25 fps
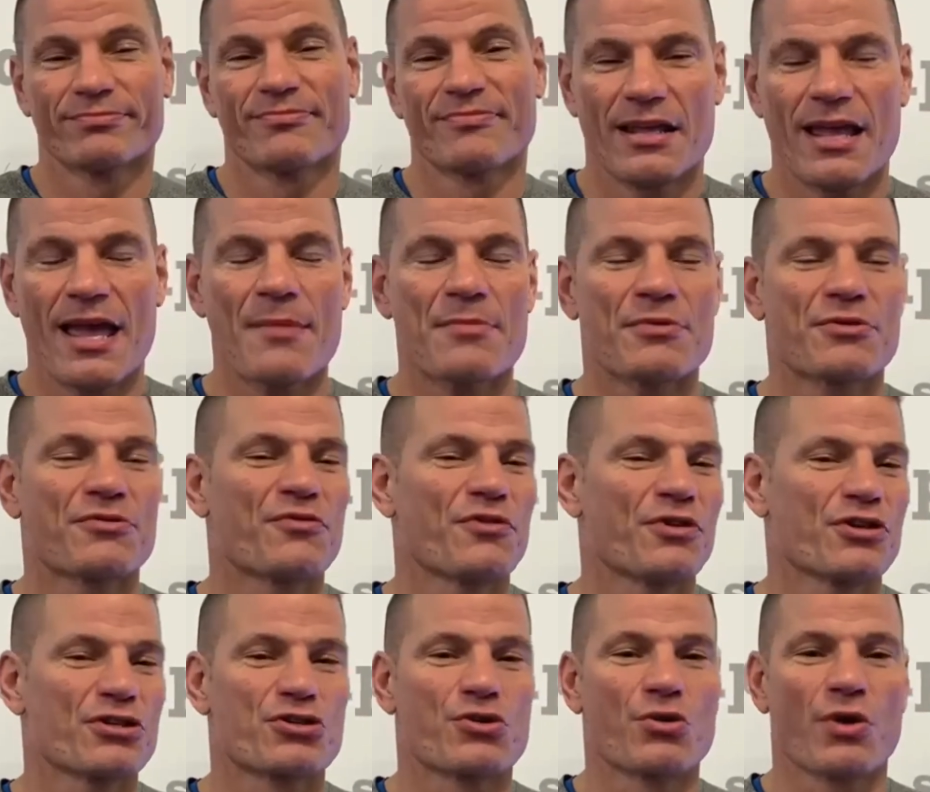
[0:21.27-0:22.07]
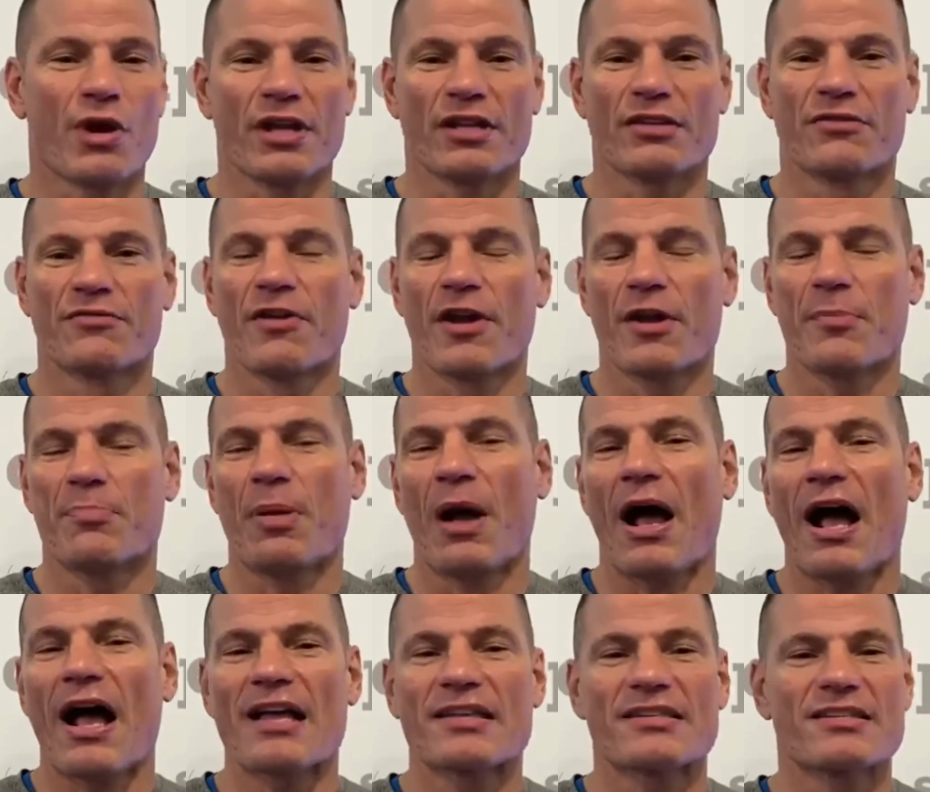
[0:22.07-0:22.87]
The atmosphere is great. It's very
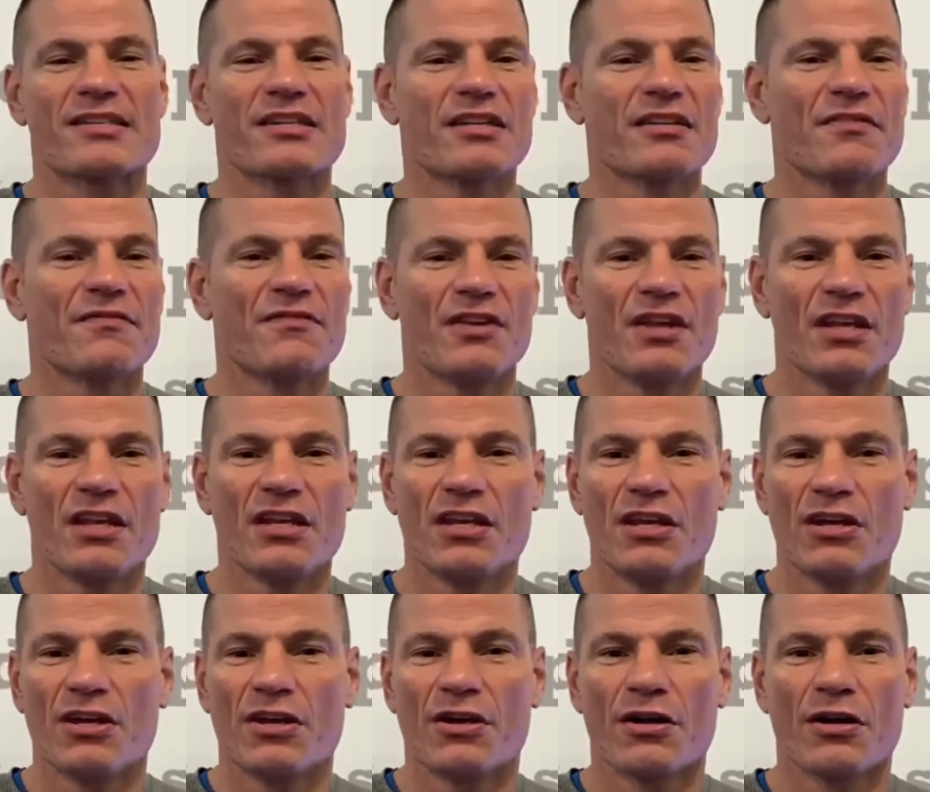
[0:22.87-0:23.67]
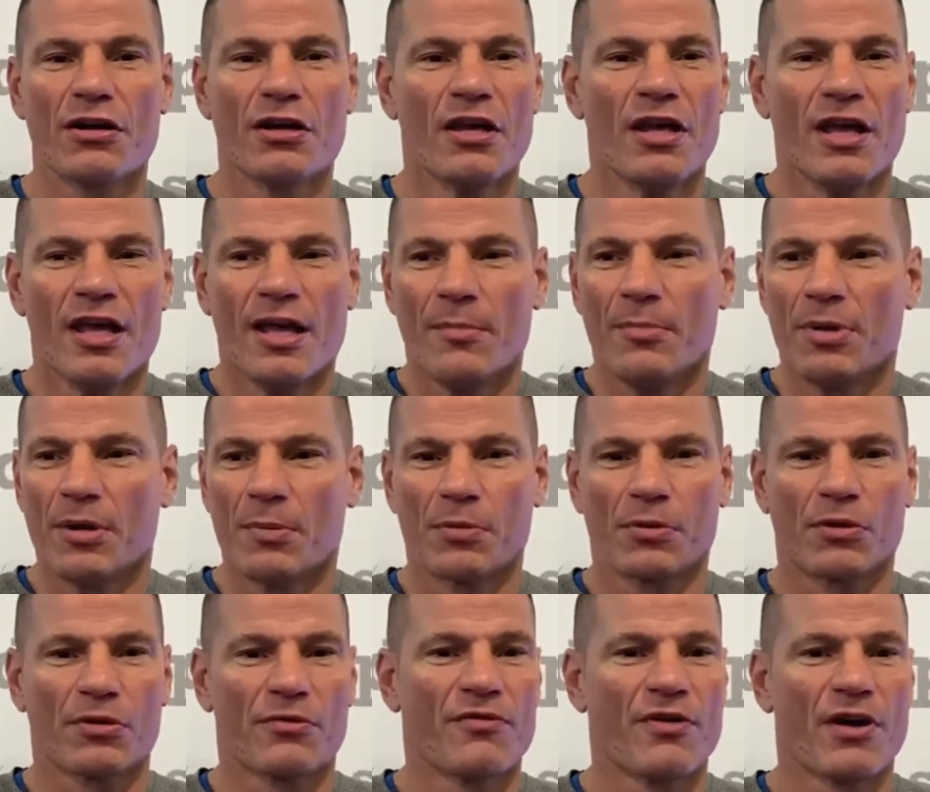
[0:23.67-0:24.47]
positive in here.
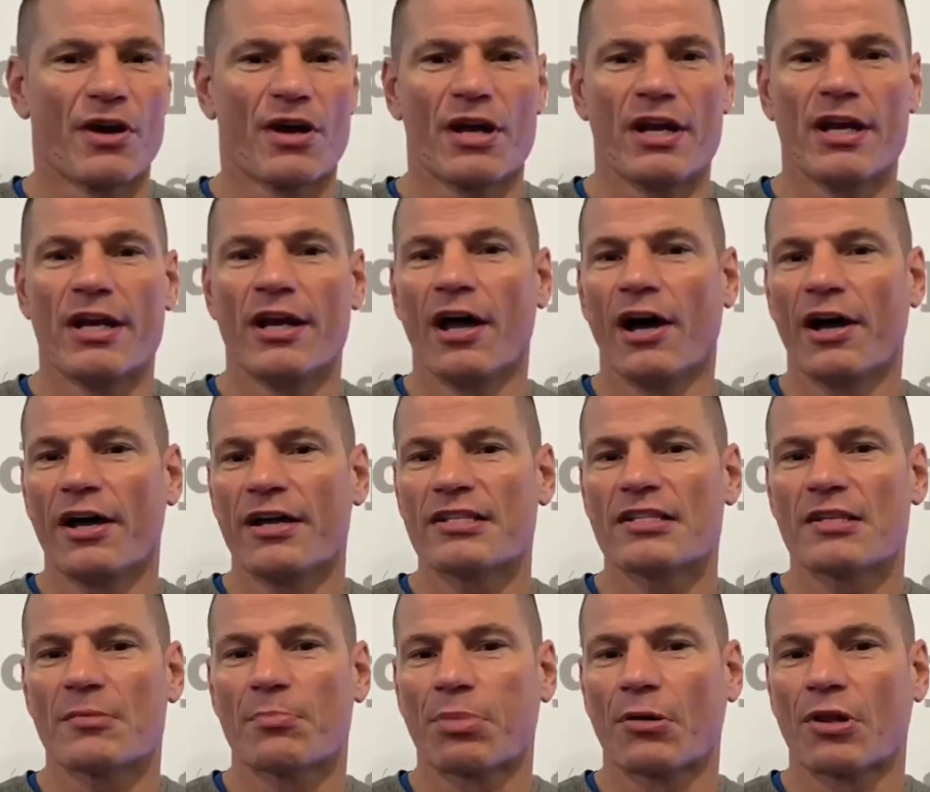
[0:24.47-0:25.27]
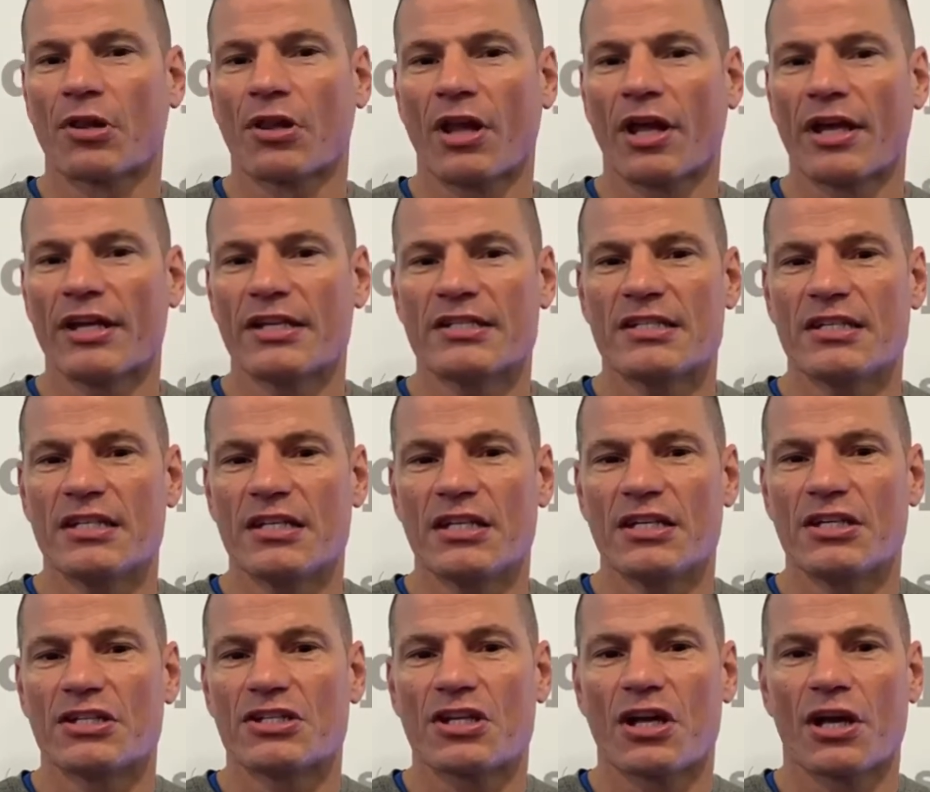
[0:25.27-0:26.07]
People are very nice and polite to
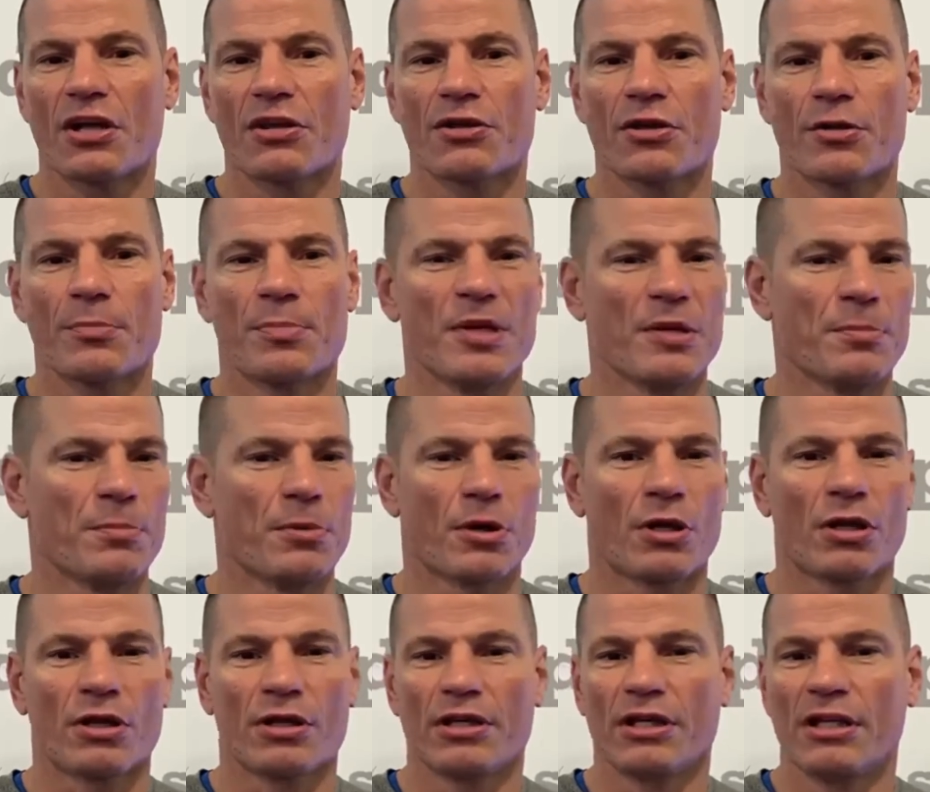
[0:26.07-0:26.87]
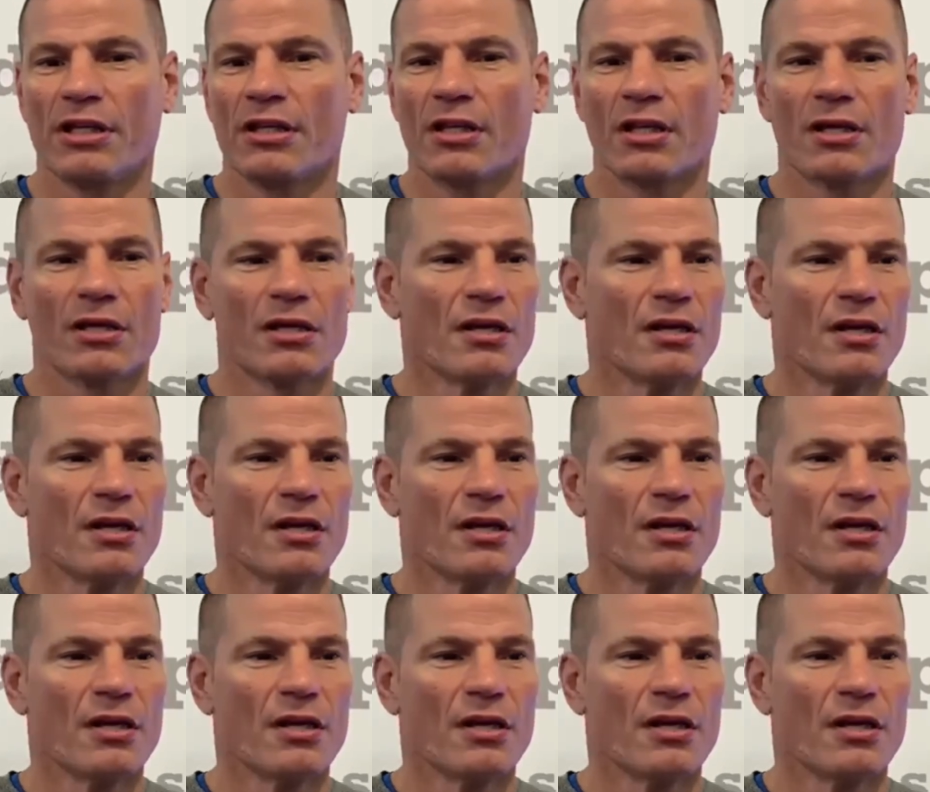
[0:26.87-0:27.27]
each other. People clean the